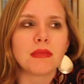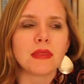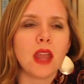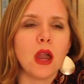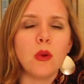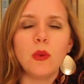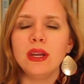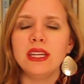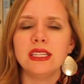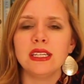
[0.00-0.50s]

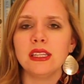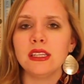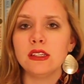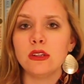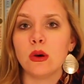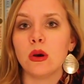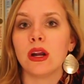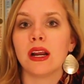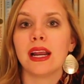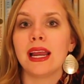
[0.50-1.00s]
A Wind in the
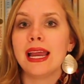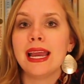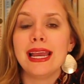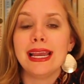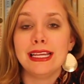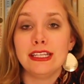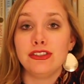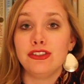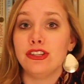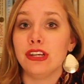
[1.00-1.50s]
Door
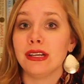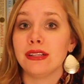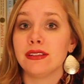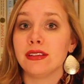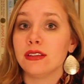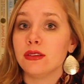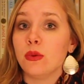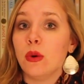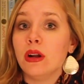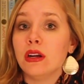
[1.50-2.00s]
is just
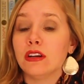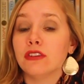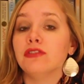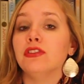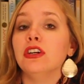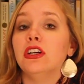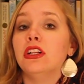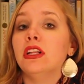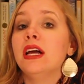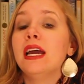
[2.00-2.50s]
as
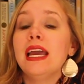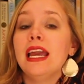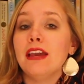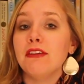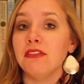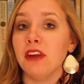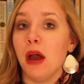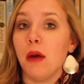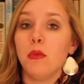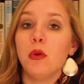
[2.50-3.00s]
wonderful, if
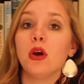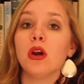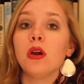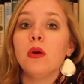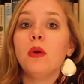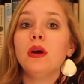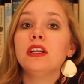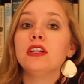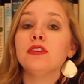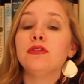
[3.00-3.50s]
not more
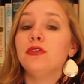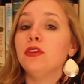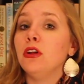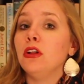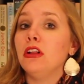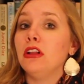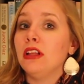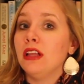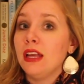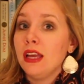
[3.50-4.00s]

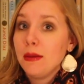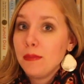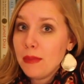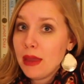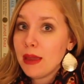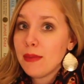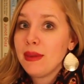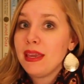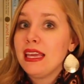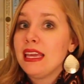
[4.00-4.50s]
wonderful,
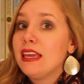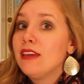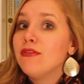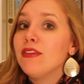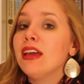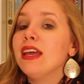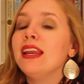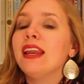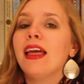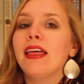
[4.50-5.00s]
maybe
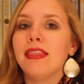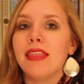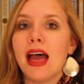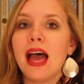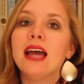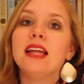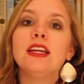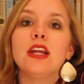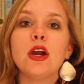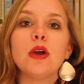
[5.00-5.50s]
even
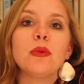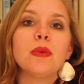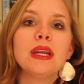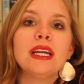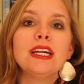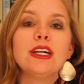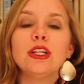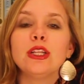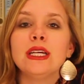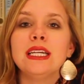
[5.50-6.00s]
than A
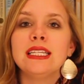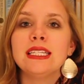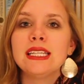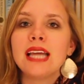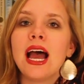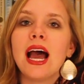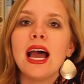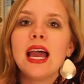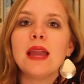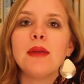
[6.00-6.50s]
Wrinkle in
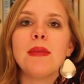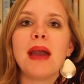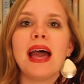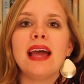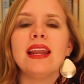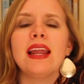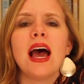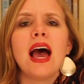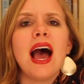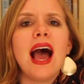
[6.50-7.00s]
Time,
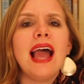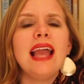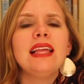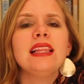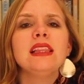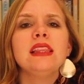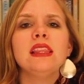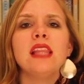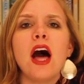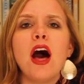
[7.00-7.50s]
and I
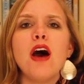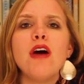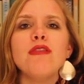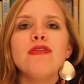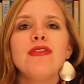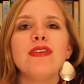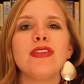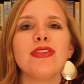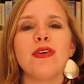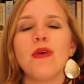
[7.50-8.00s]

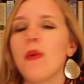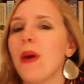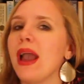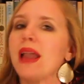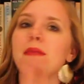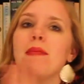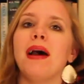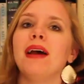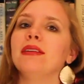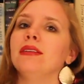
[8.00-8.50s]
love the way
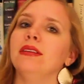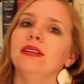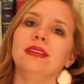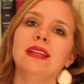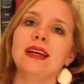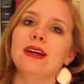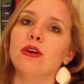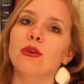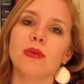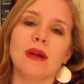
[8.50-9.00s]
Madeleine
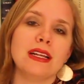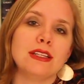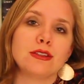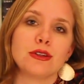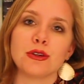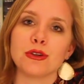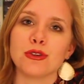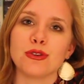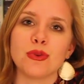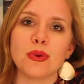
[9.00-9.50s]
L'Engle writes
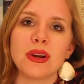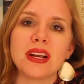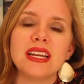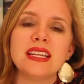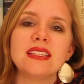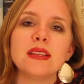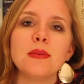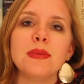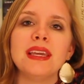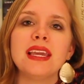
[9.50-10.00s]
her
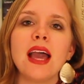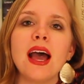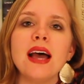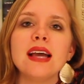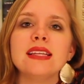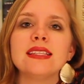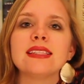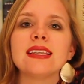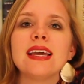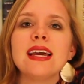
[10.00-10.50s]
stories
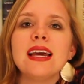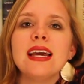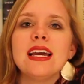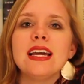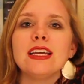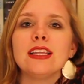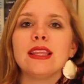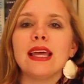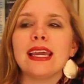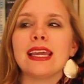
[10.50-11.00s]
because
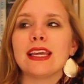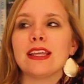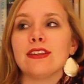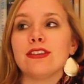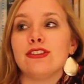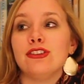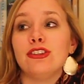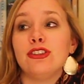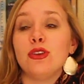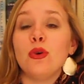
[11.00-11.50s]
like,
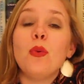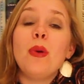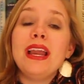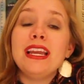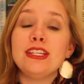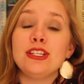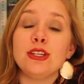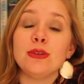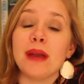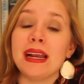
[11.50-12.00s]
just the way
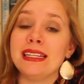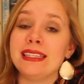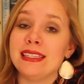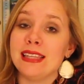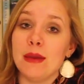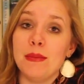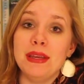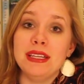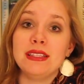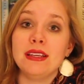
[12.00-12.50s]
she writes
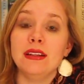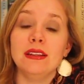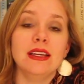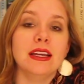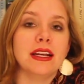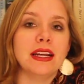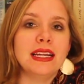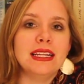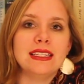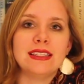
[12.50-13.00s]
them is
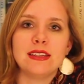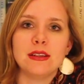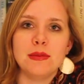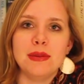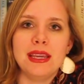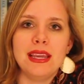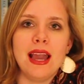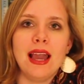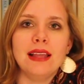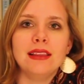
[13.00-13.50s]
hilarious to
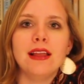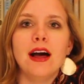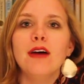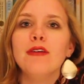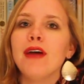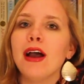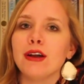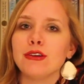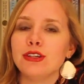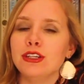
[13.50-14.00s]
me. I love
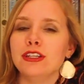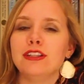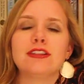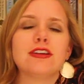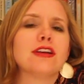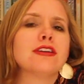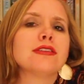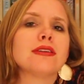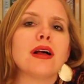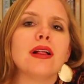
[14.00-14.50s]
how she
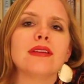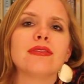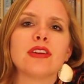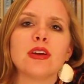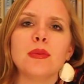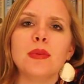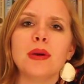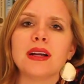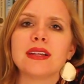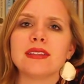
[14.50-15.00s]
starts all of her
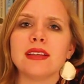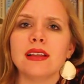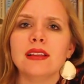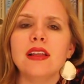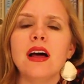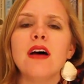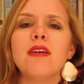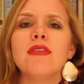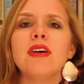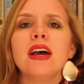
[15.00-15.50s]
books. I
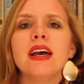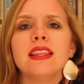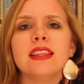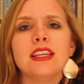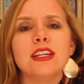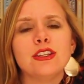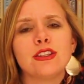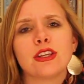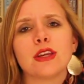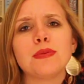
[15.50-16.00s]
love the
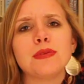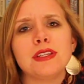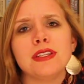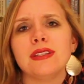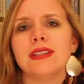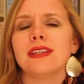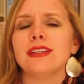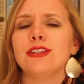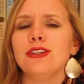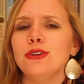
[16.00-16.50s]
descriptions
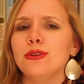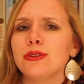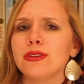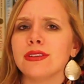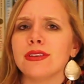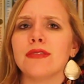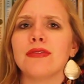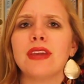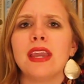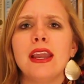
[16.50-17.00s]
that she uses
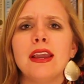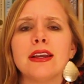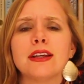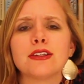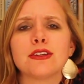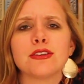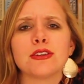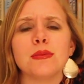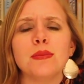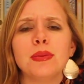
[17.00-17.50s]
of
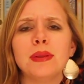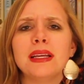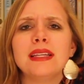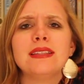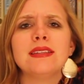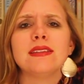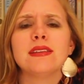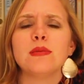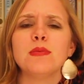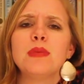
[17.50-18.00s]
characters and
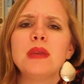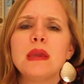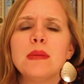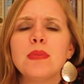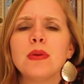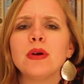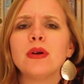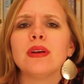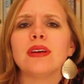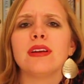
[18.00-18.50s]
places and
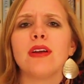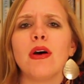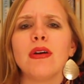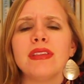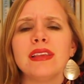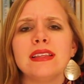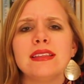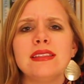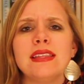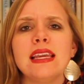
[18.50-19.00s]
people and all
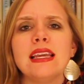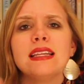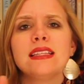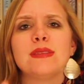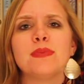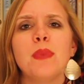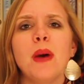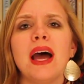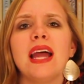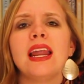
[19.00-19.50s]
these things,
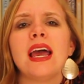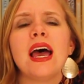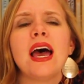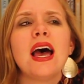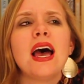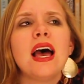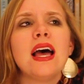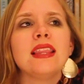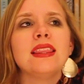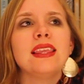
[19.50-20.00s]
but
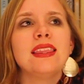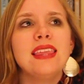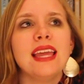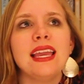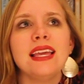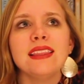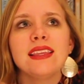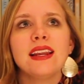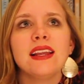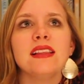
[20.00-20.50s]
the
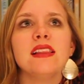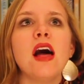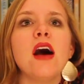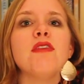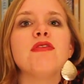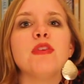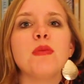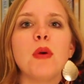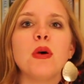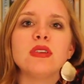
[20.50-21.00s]
thing that I
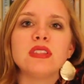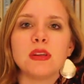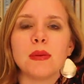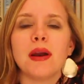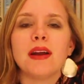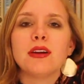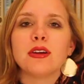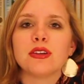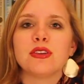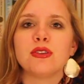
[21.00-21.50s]
love the most
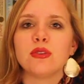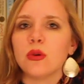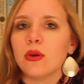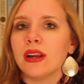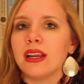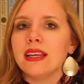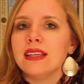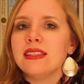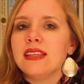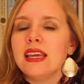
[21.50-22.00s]
about her
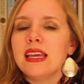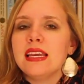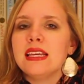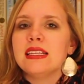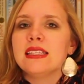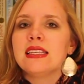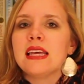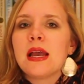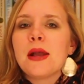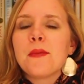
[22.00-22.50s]
stories
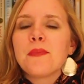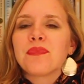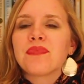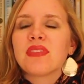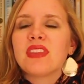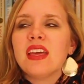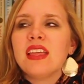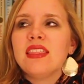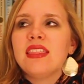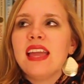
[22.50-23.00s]
is
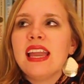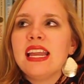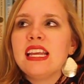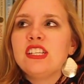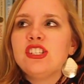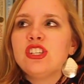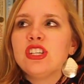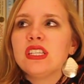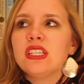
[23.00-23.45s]
that they